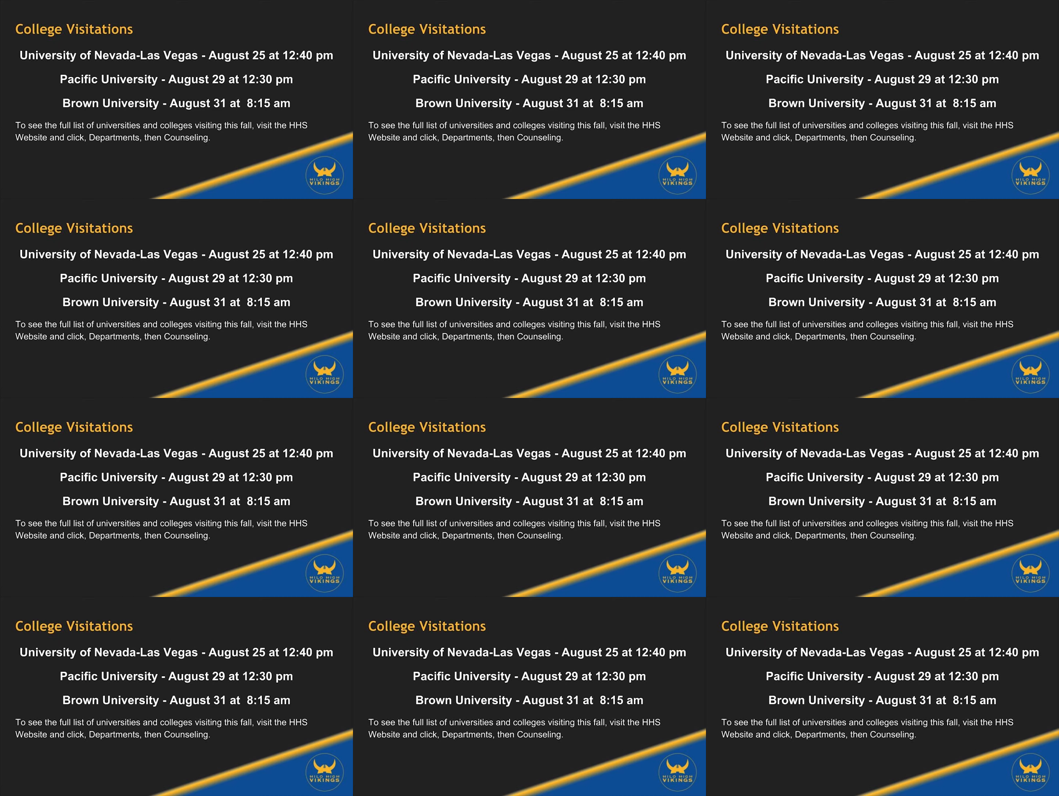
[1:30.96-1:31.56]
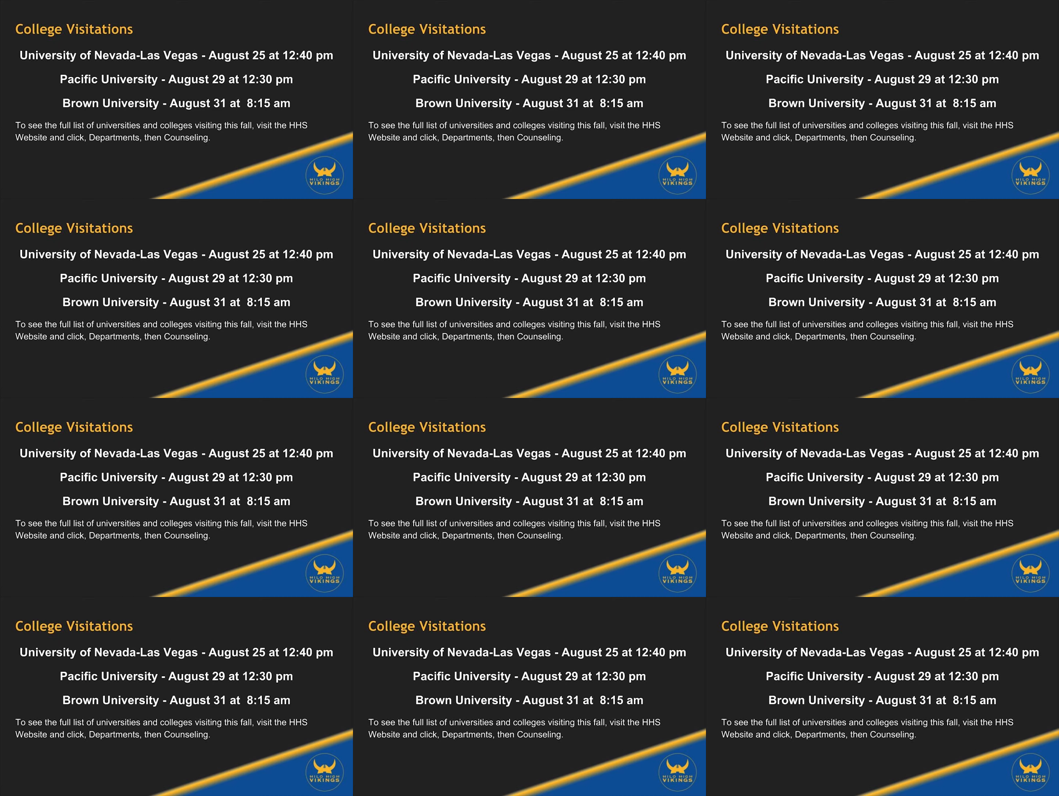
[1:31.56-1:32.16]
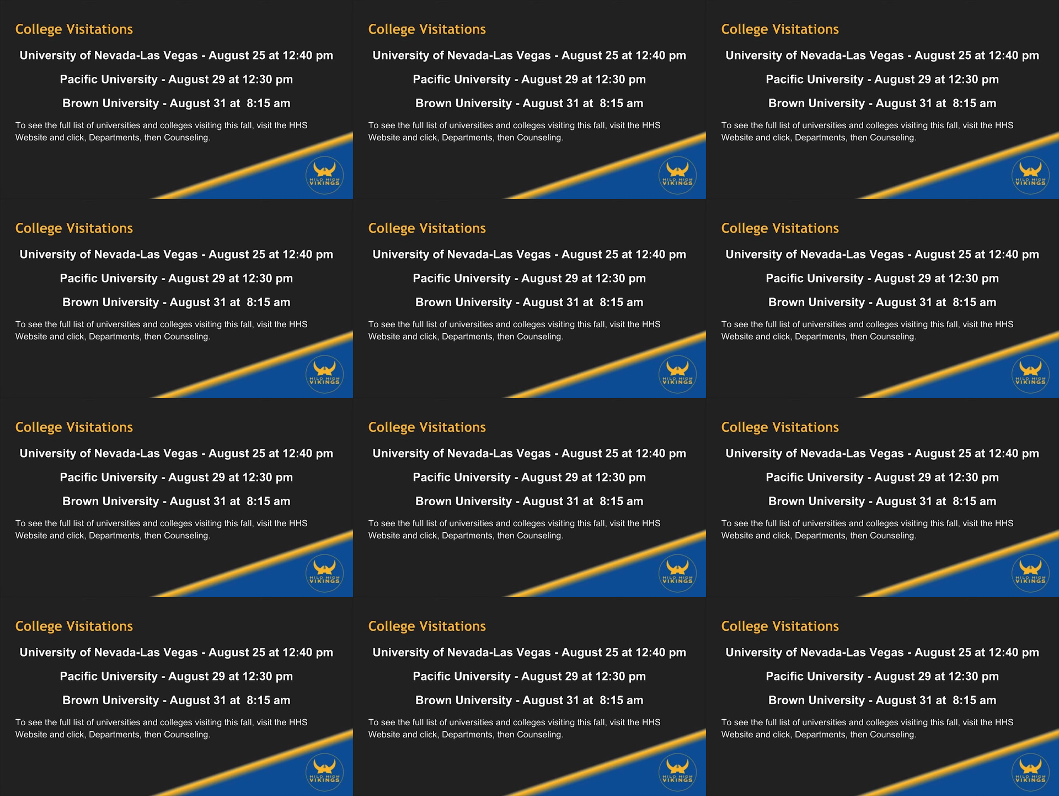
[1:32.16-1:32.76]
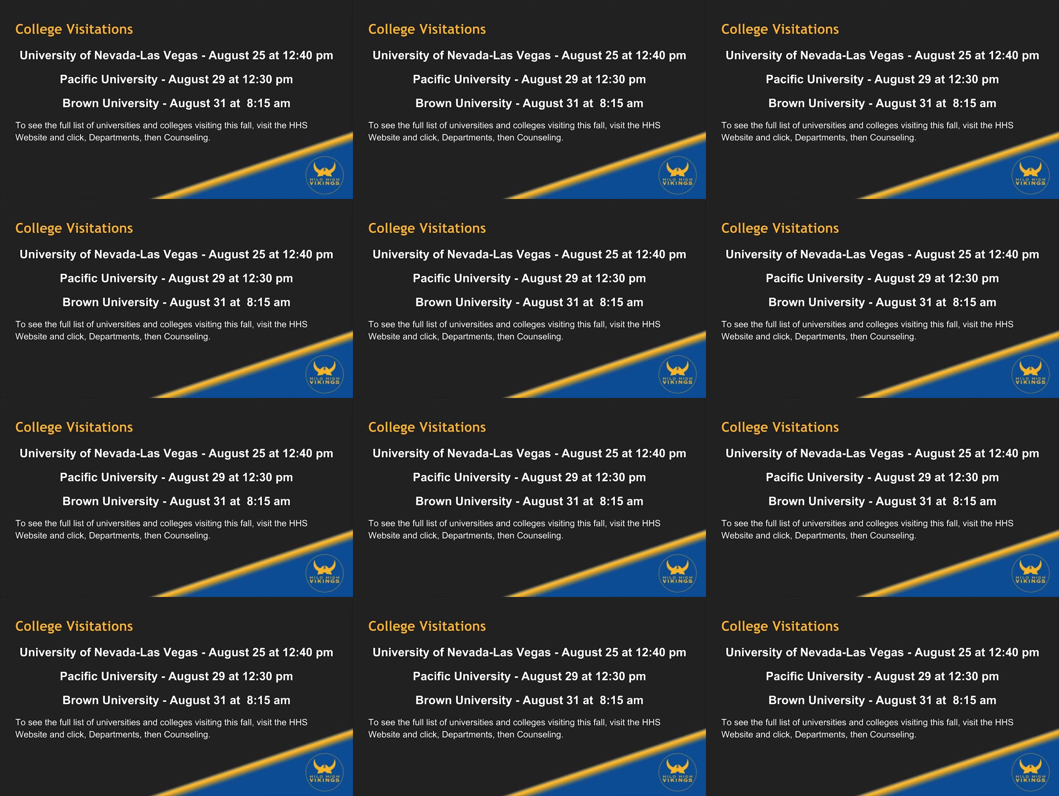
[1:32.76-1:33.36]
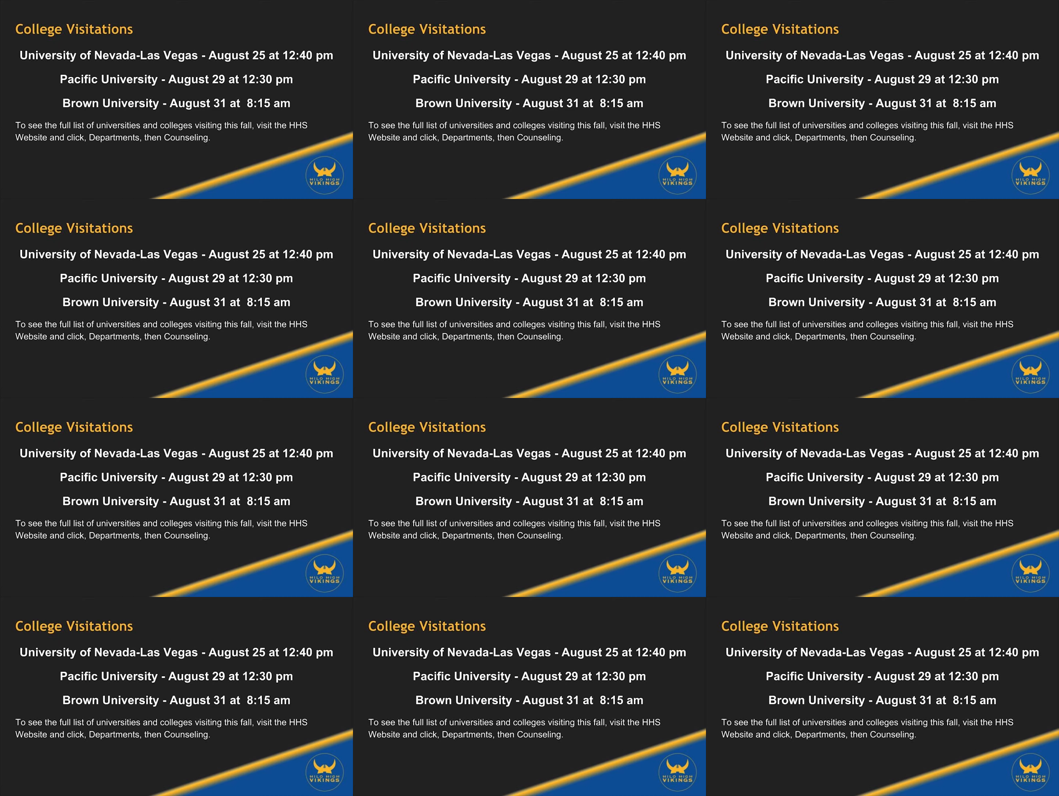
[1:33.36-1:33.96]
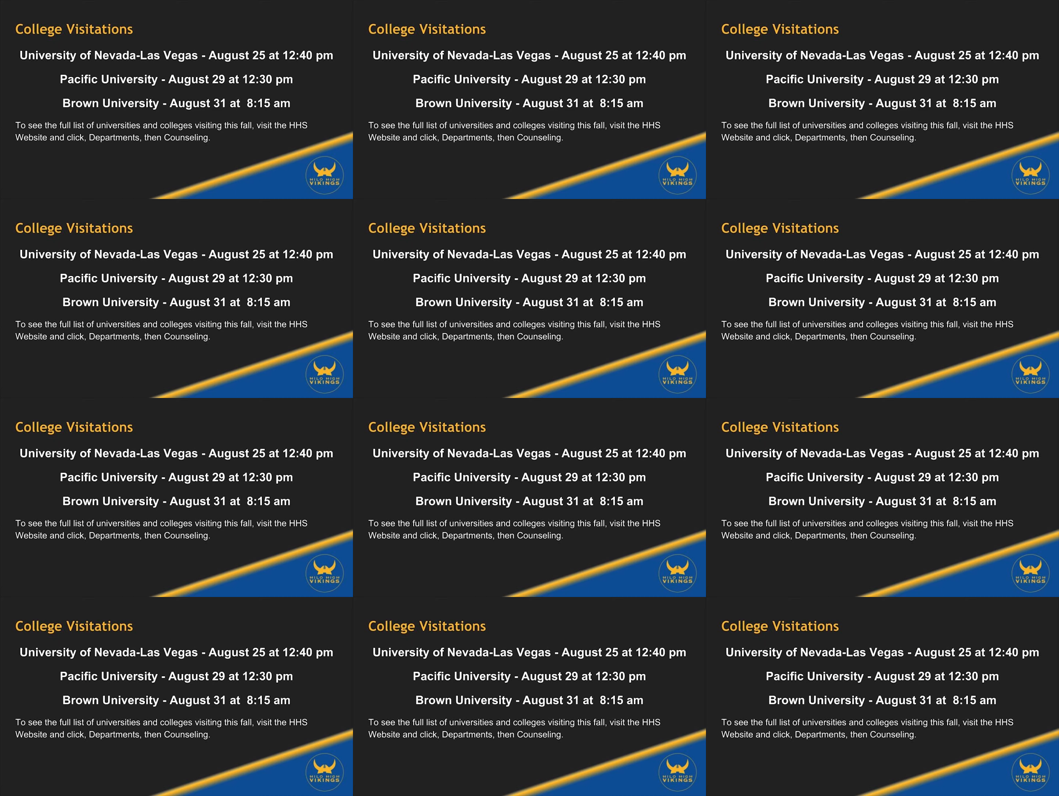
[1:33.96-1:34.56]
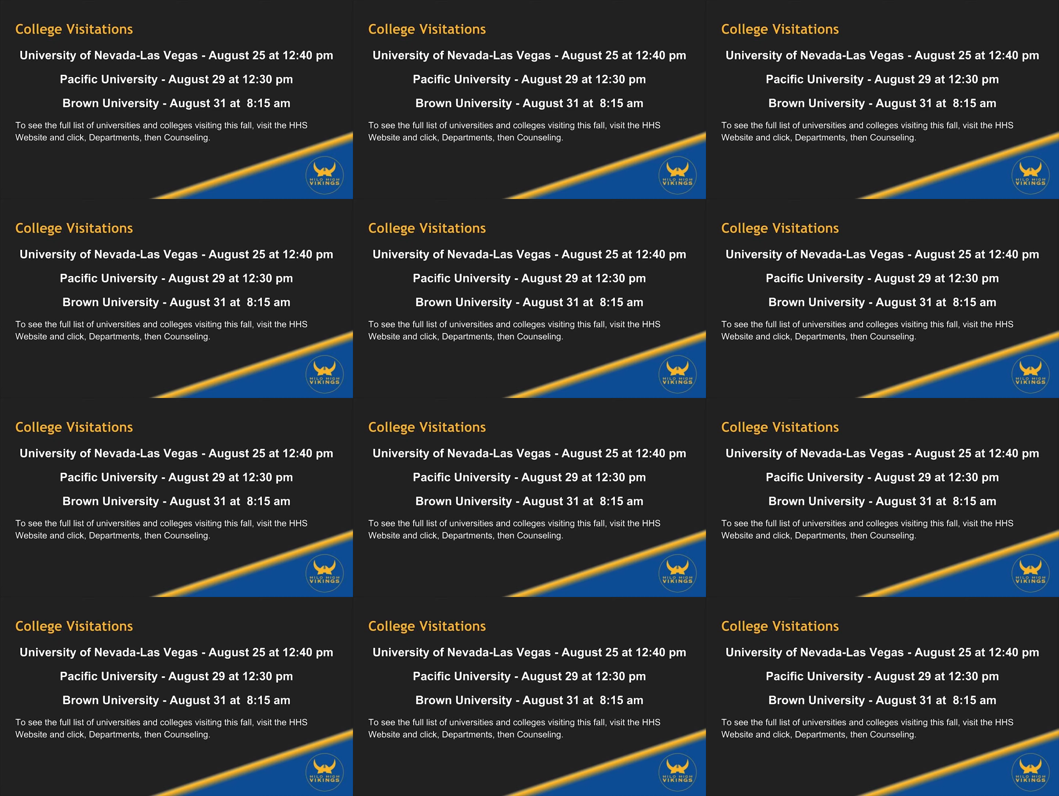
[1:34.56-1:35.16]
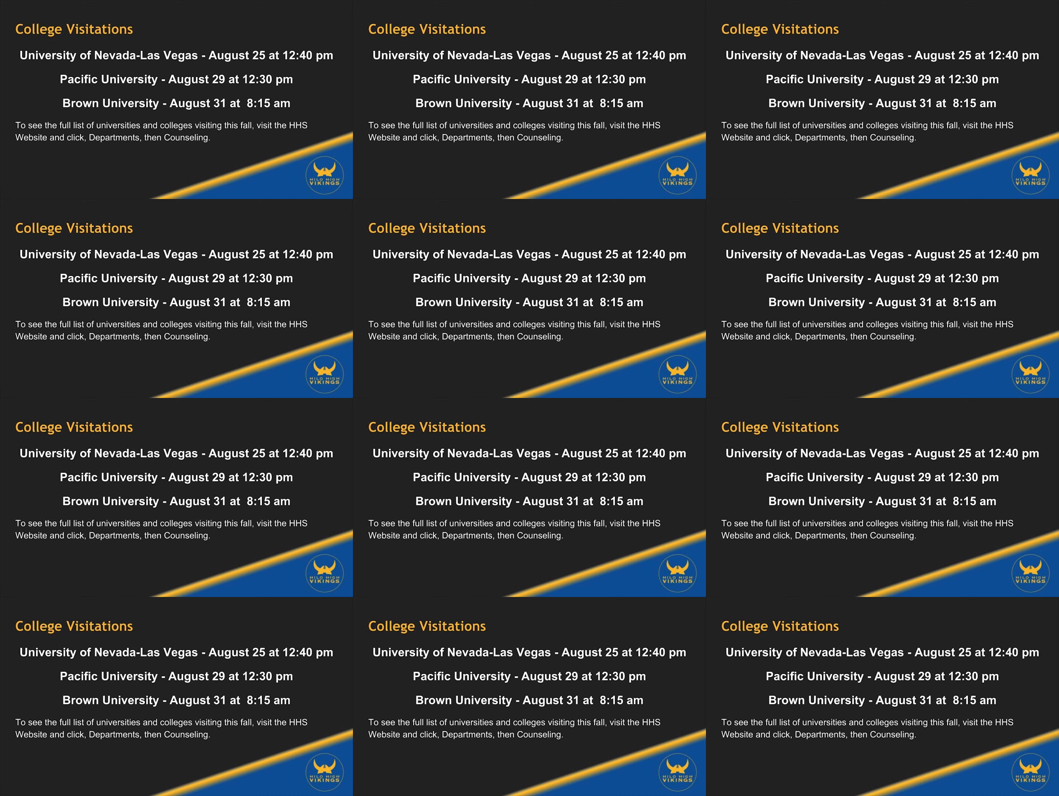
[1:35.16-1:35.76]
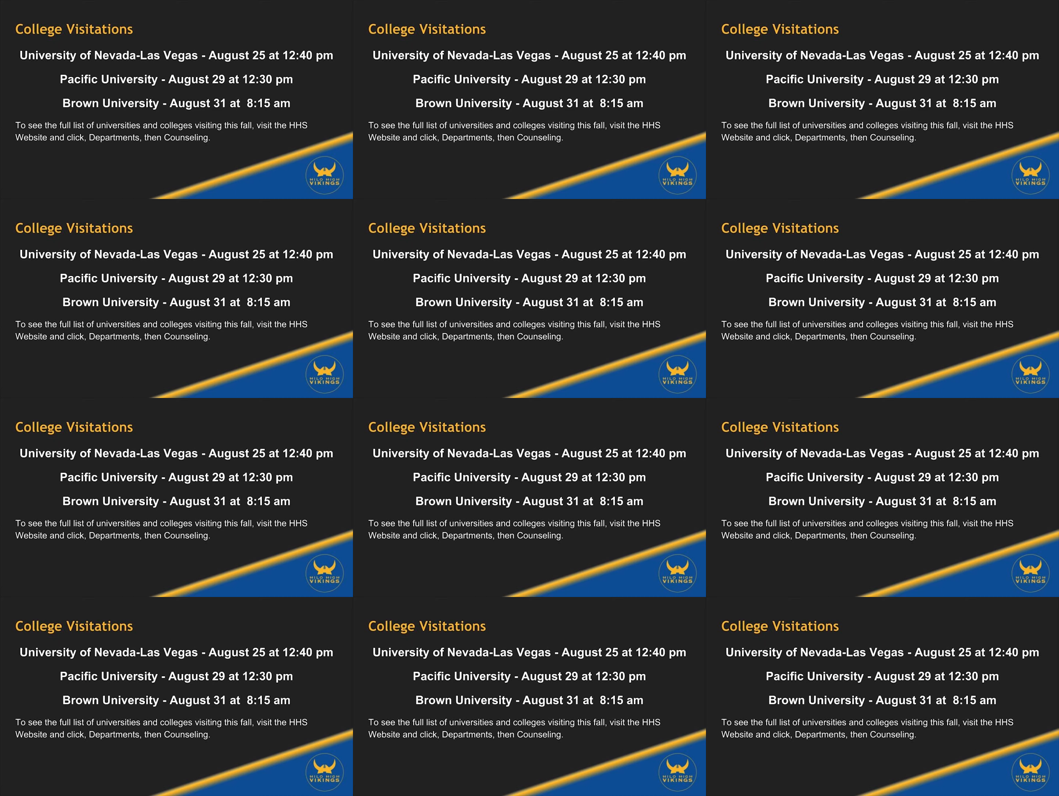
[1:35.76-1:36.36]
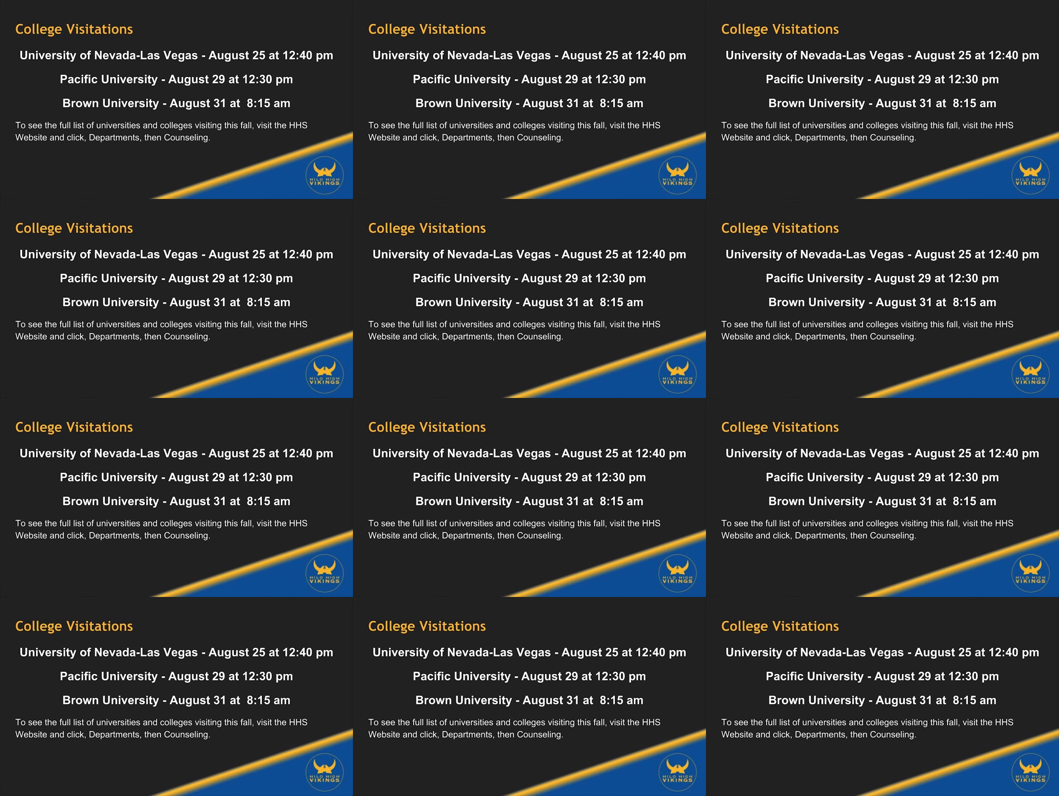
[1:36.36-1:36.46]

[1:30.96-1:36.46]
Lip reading: Nobody's mouth can be seen.